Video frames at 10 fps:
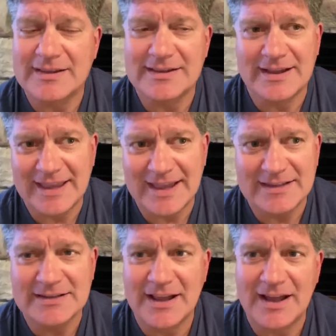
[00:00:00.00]

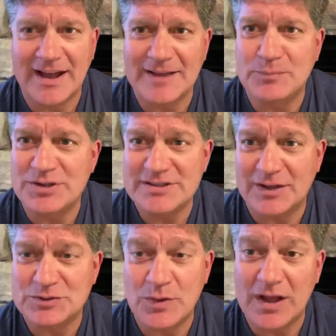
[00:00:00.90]
Again, I pushed
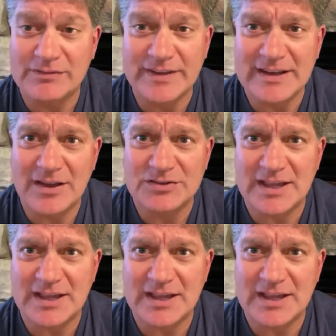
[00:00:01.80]
out 12 videos